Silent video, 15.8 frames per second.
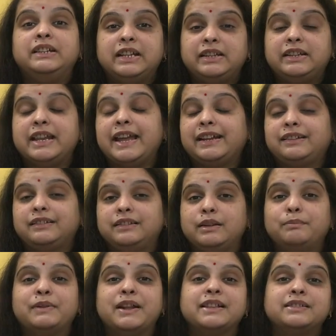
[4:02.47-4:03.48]
detect
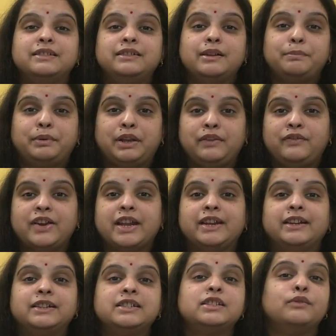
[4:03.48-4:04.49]
the placenta previa
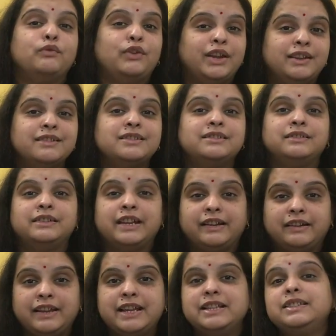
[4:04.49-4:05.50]
and its various
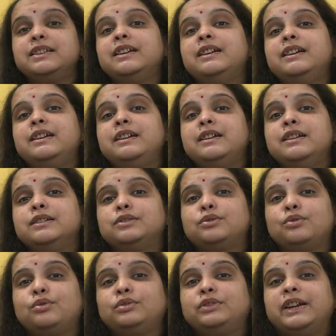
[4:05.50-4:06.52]
degrees.
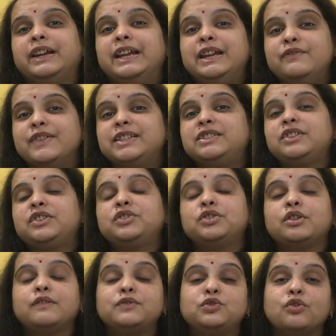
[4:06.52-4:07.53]
So the
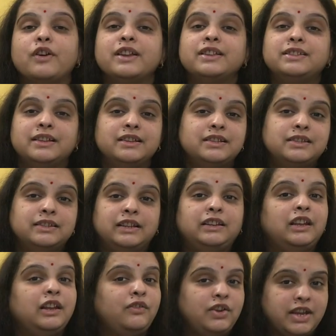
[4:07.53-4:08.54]
investigation of choice is the
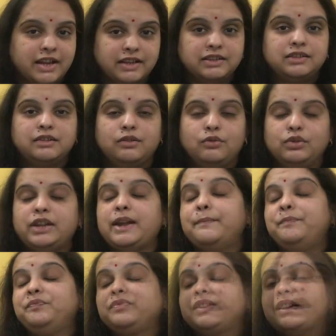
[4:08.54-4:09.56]
TVS,
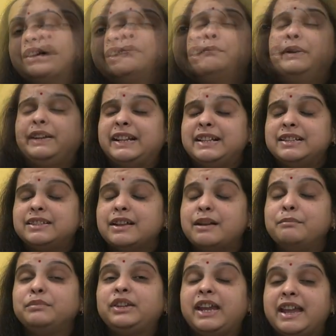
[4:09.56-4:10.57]
okay. But in
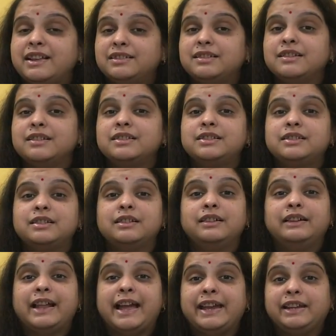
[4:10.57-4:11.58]
some cases
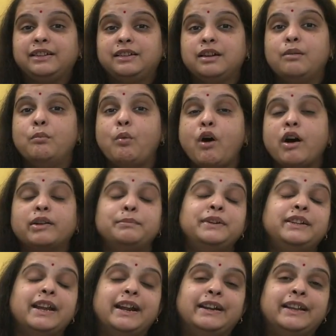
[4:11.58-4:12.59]
like
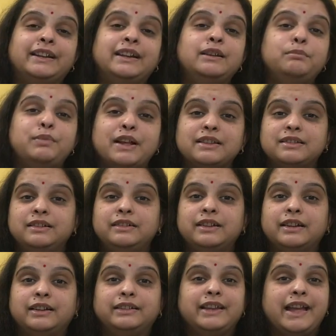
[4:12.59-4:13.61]
morbid adherent
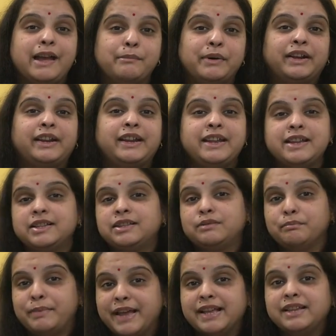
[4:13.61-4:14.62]
placenta, the MRI is
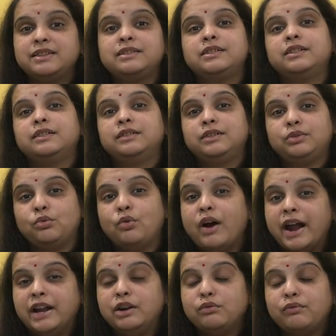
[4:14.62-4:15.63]
best to
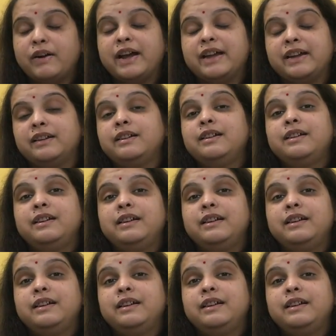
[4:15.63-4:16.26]
identify